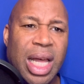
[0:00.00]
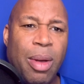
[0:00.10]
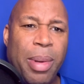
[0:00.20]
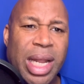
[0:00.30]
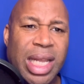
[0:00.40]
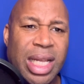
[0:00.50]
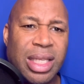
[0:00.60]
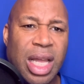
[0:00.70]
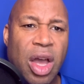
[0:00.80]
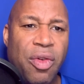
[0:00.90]

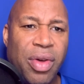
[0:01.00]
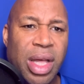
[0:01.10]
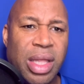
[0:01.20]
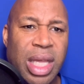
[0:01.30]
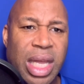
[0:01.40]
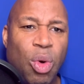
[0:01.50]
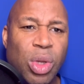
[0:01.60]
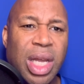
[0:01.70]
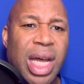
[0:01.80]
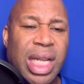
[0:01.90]
opinions over the
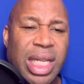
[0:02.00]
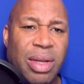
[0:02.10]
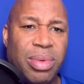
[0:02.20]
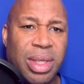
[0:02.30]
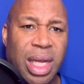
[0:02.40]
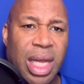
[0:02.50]
alternatives.